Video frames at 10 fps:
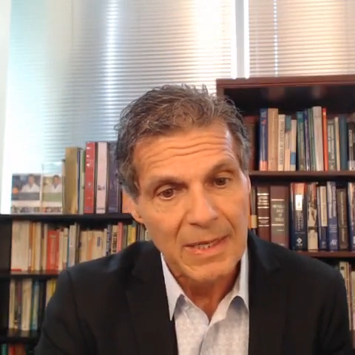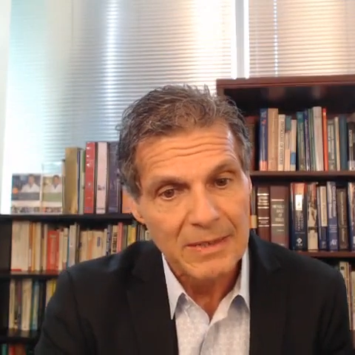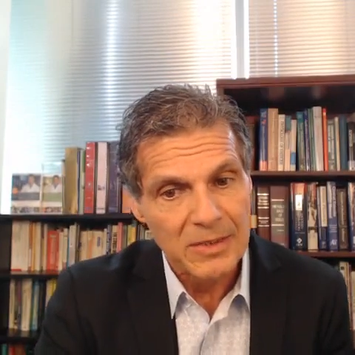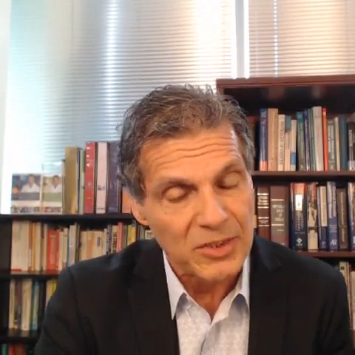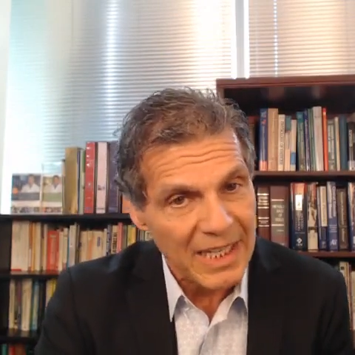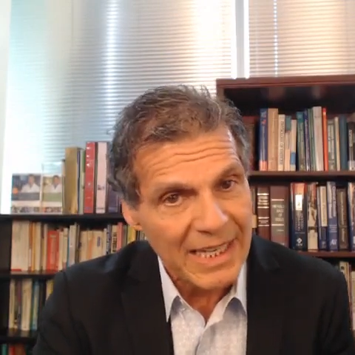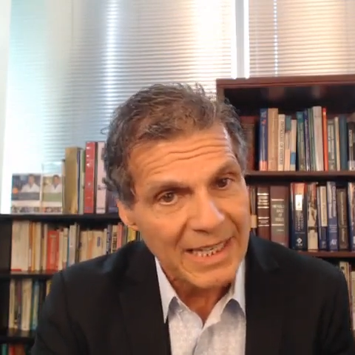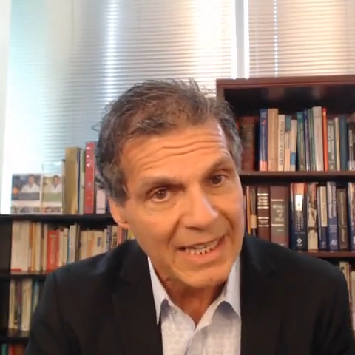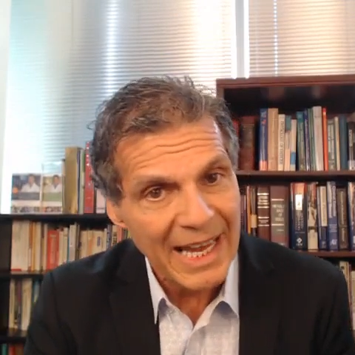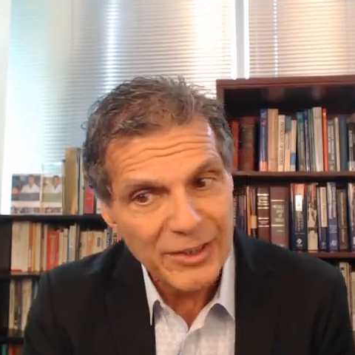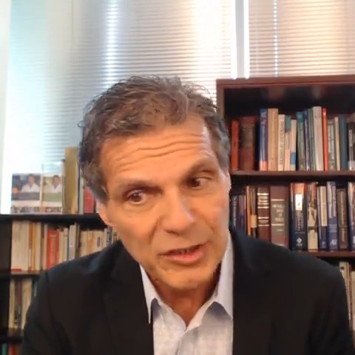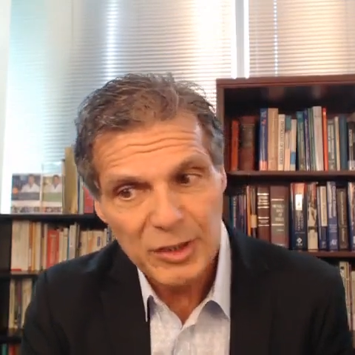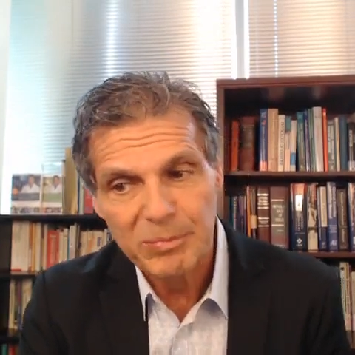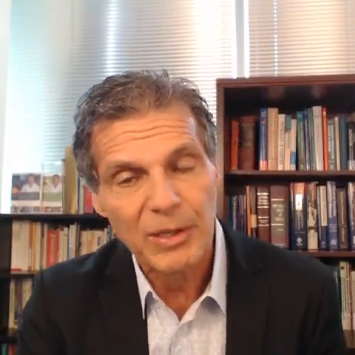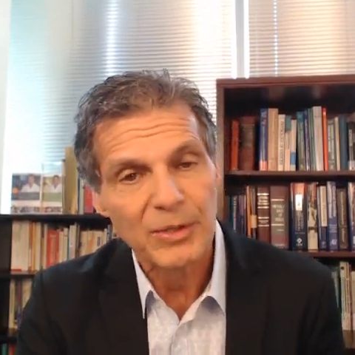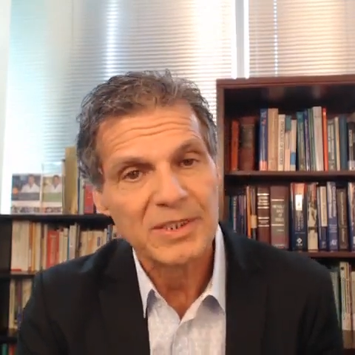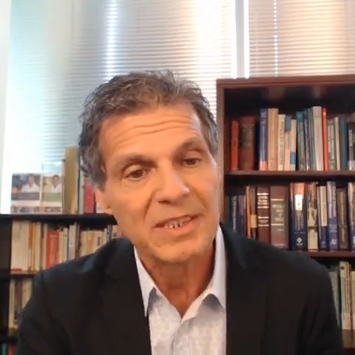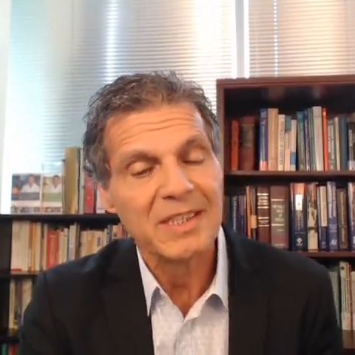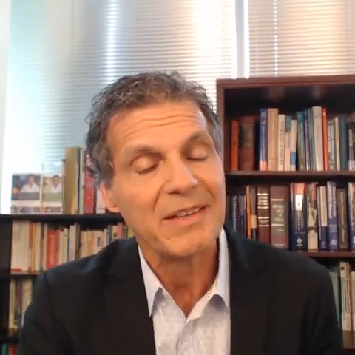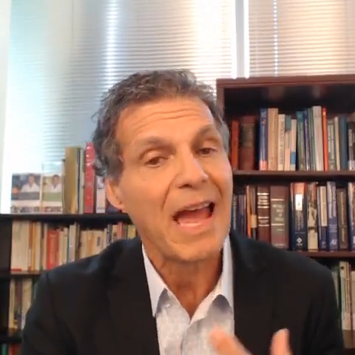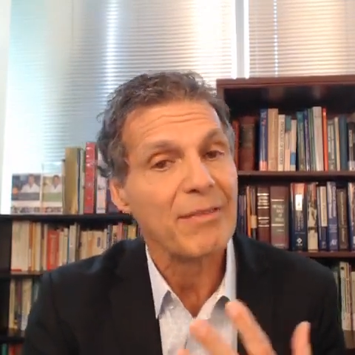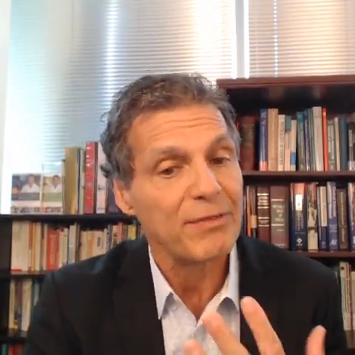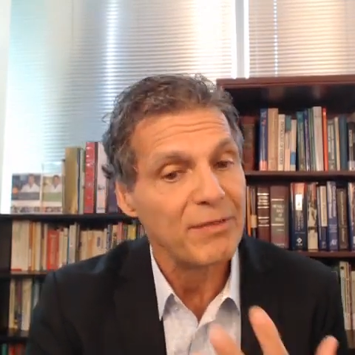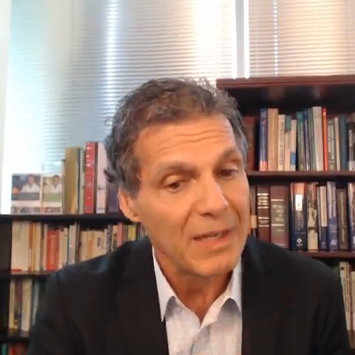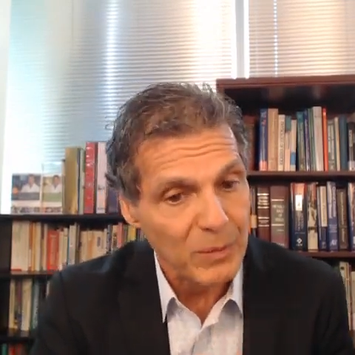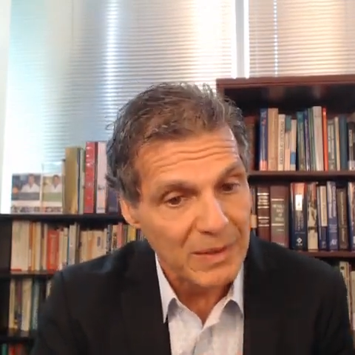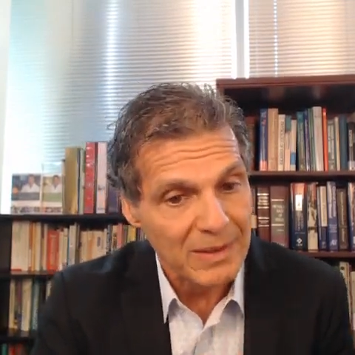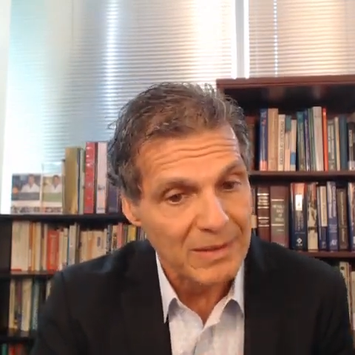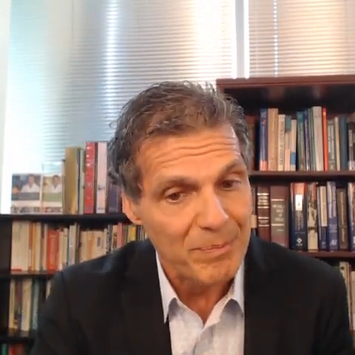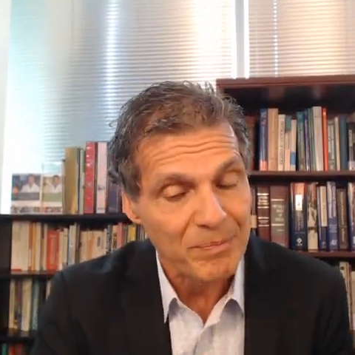So stay engaged in the process and have fun with it.